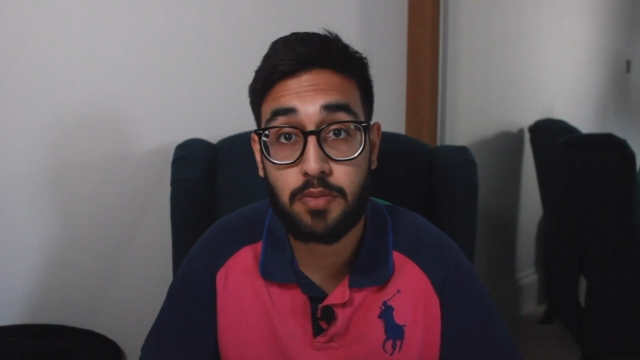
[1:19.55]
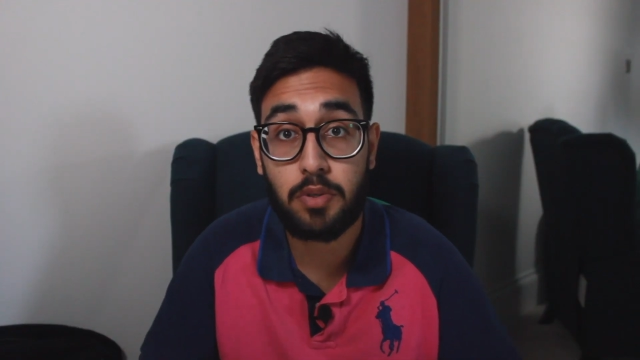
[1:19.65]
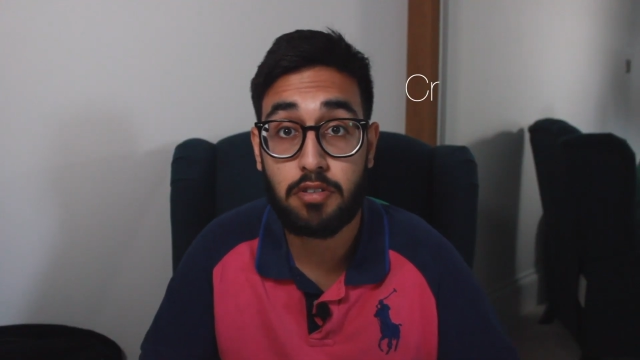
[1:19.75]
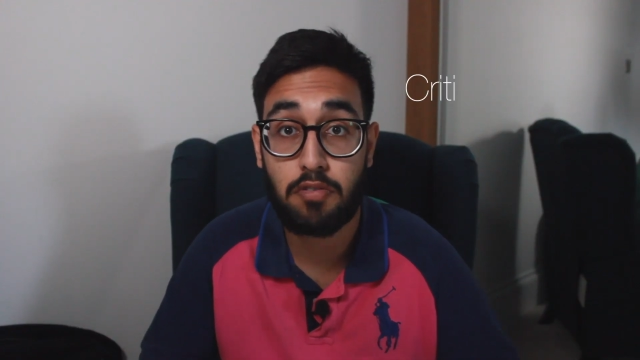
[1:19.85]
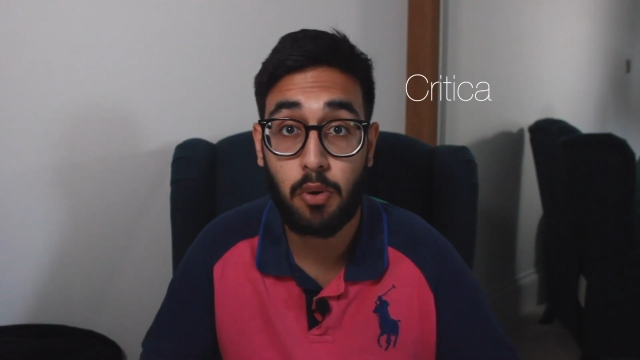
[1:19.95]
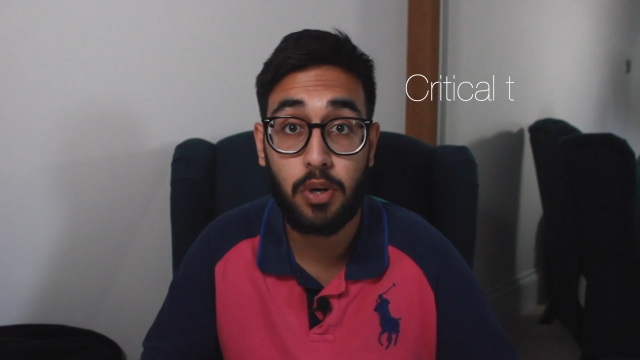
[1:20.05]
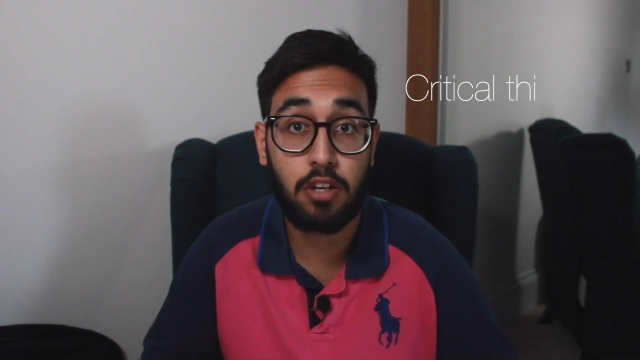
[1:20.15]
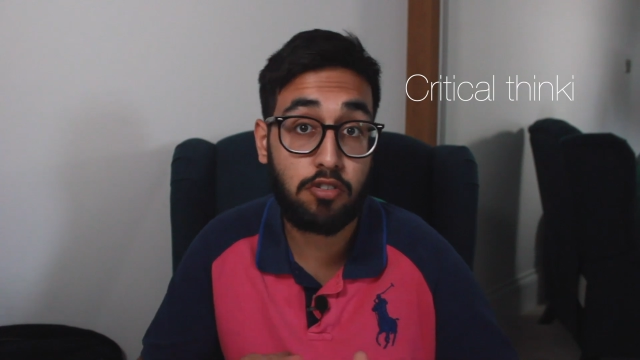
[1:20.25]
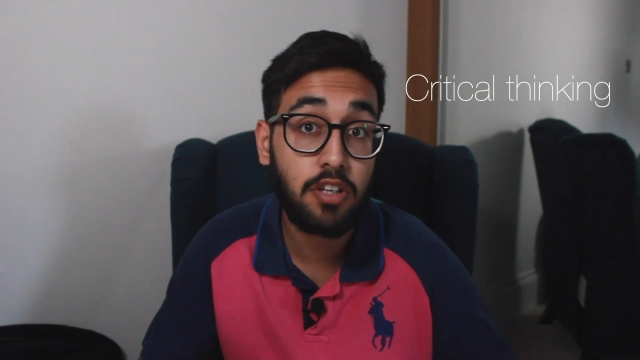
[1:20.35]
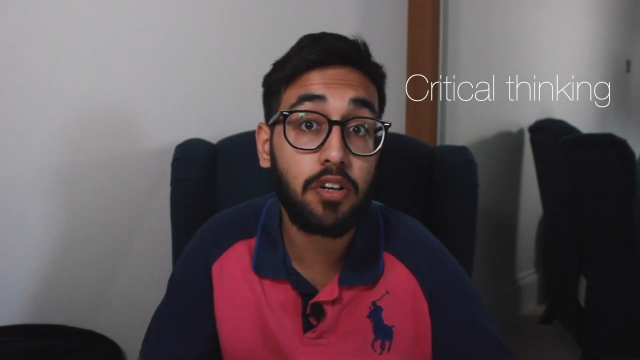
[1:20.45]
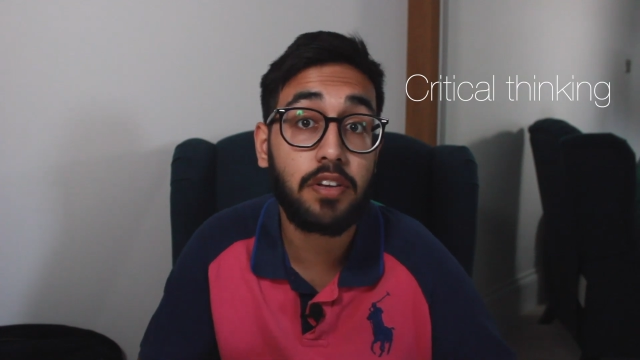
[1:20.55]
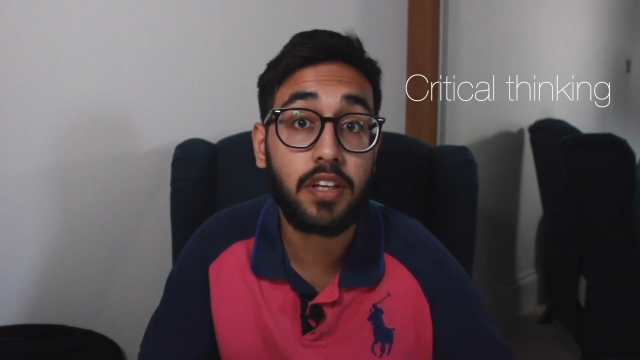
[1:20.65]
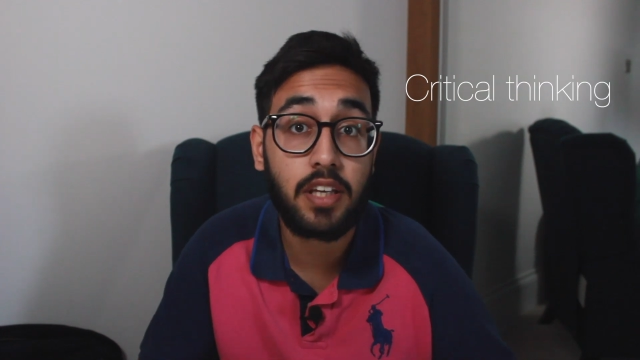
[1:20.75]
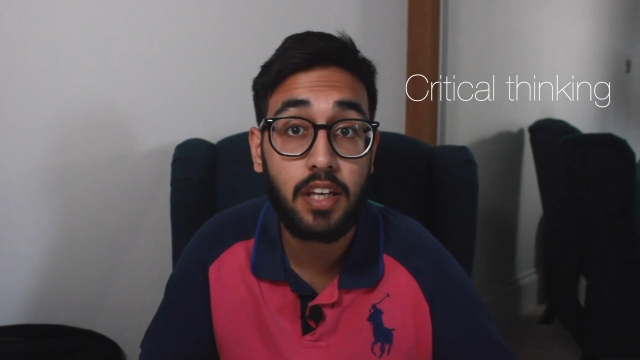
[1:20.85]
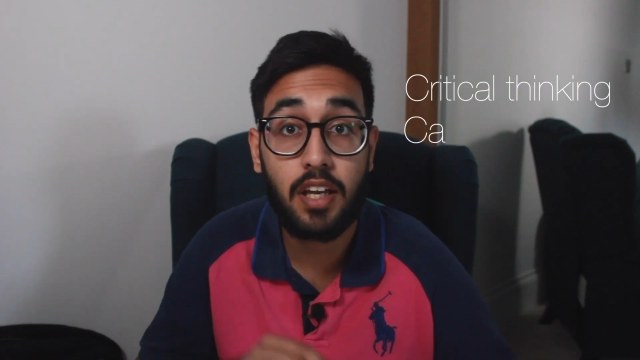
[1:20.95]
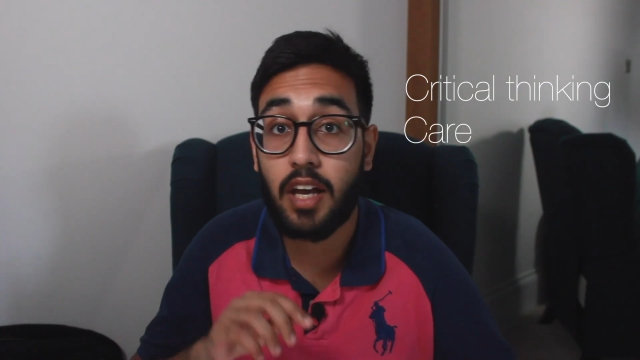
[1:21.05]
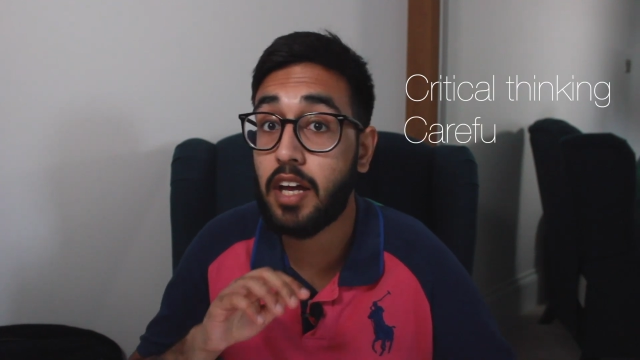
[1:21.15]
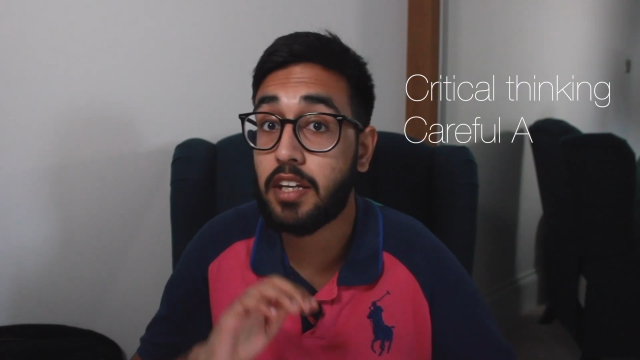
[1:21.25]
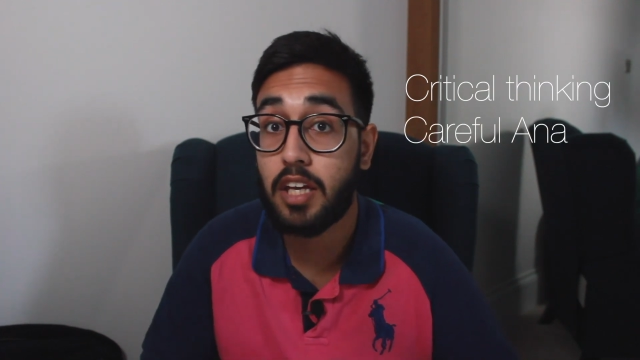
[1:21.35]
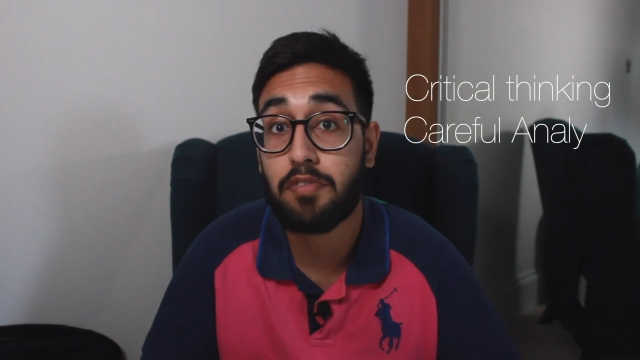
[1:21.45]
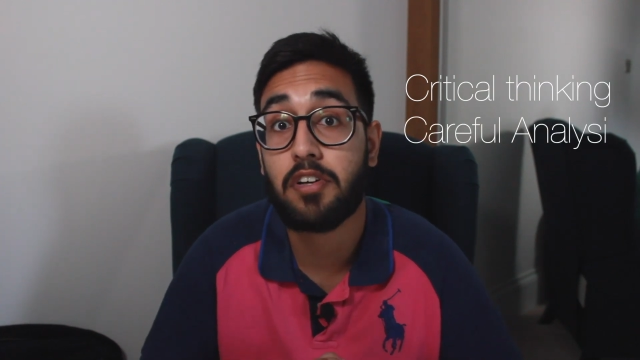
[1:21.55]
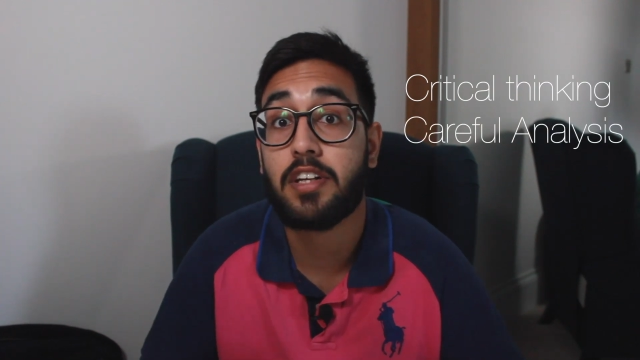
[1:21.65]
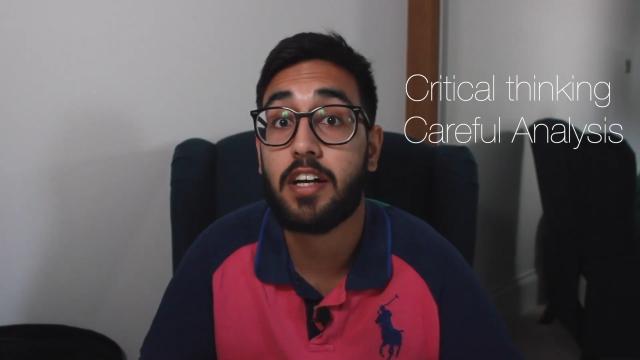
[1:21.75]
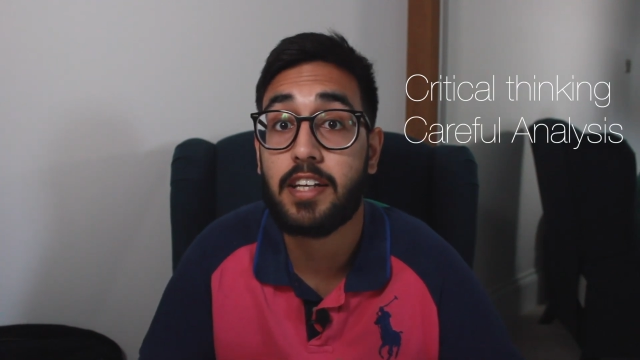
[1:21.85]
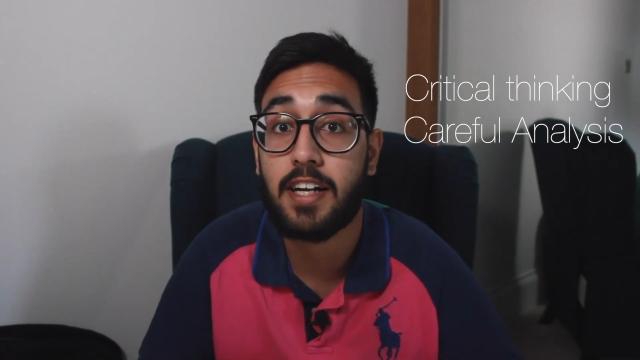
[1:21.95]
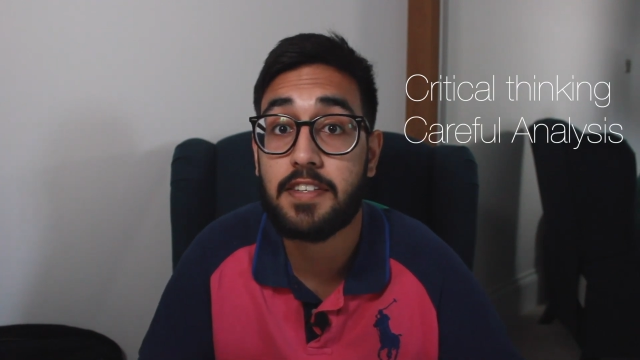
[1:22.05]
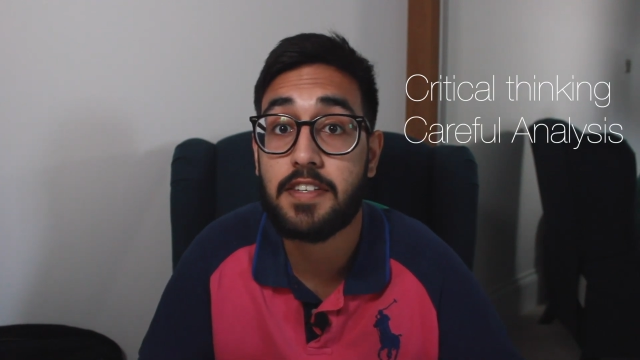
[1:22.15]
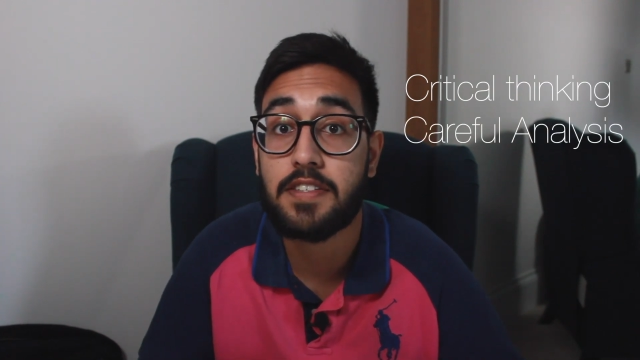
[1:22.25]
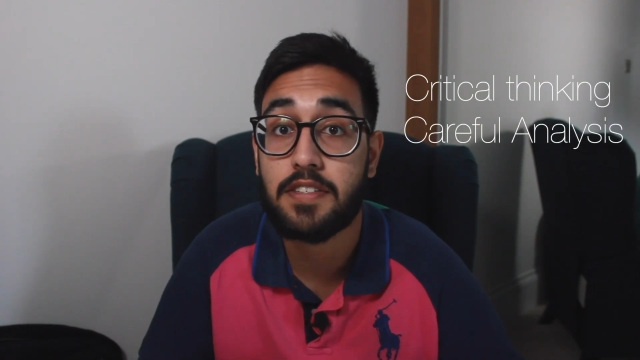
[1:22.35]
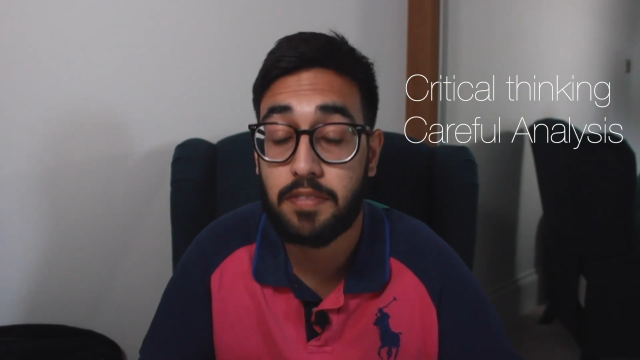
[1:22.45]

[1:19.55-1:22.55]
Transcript: which require critical thinking and careful analysis.